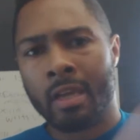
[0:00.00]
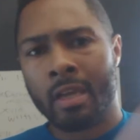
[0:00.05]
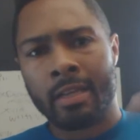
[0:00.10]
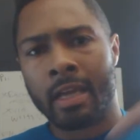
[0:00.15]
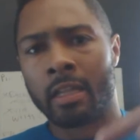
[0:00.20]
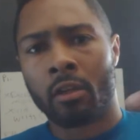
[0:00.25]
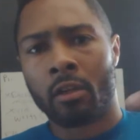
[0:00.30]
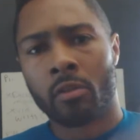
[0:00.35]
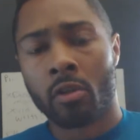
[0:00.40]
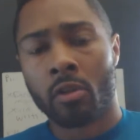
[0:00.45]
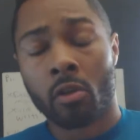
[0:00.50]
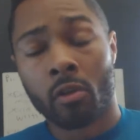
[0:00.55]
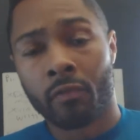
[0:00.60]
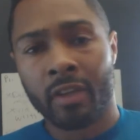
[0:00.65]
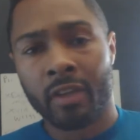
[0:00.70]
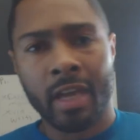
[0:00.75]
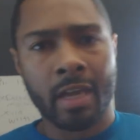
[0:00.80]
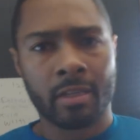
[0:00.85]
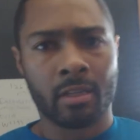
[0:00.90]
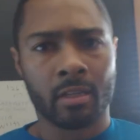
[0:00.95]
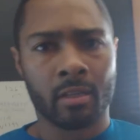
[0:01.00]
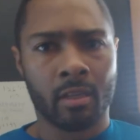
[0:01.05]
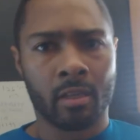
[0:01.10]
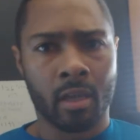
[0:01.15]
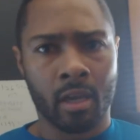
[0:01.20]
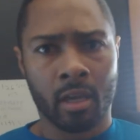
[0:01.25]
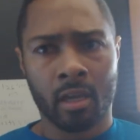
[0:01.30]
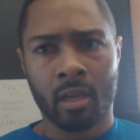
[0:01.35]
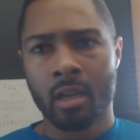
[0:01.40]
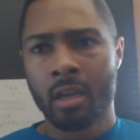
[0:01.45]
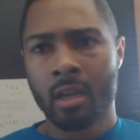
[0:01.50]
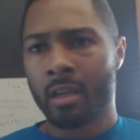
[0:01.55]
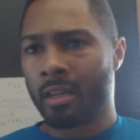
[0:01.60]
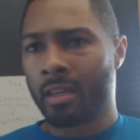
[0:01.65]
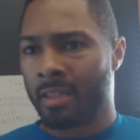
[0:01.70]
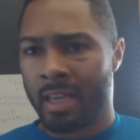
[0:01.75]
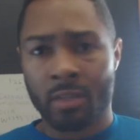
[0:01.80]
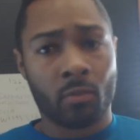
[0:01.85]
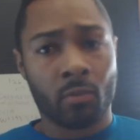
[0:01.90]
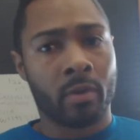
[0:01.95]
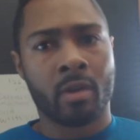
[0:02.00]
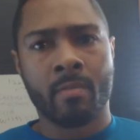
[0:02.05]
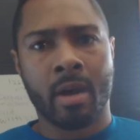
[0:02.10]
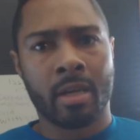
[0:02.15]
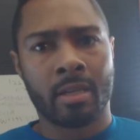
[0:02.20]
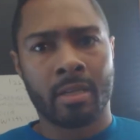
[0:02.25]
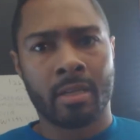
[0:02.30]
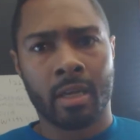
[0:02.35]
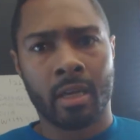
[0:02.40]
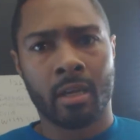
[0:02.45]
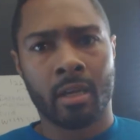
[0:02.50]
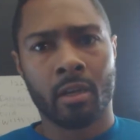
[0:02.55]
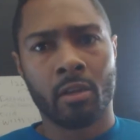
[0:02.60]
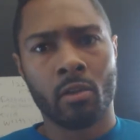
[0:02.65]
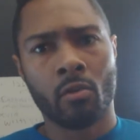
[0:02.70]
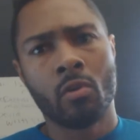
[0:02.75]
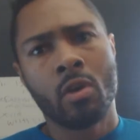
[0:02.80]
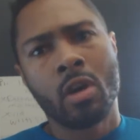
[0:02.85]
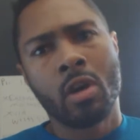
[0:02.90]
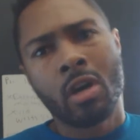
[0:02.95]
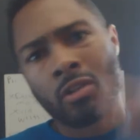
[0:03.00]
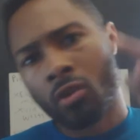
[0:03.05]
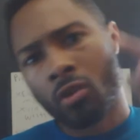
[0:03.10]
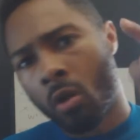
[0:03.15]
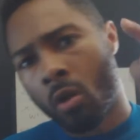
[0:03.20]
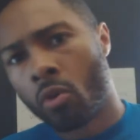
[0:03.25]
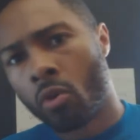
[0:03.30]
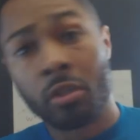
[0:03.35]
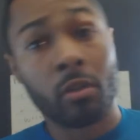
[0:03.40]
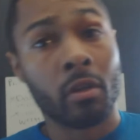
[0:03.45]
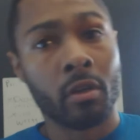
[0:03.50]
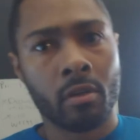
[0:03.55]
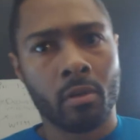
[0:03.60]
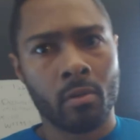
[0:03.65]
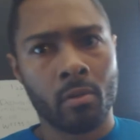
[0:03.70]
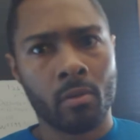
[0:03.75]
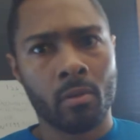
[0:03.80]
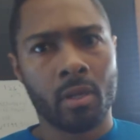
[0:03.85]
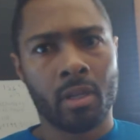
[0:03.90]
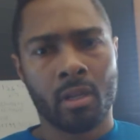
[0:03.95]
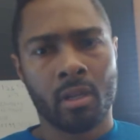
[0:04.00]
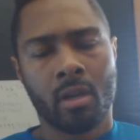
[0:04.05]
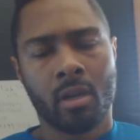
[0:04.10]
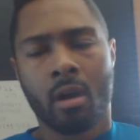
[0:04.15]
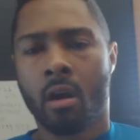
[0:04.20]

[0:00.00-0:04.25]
hit that little notification thing because that's what everybody tell you to do. So I want you to do it.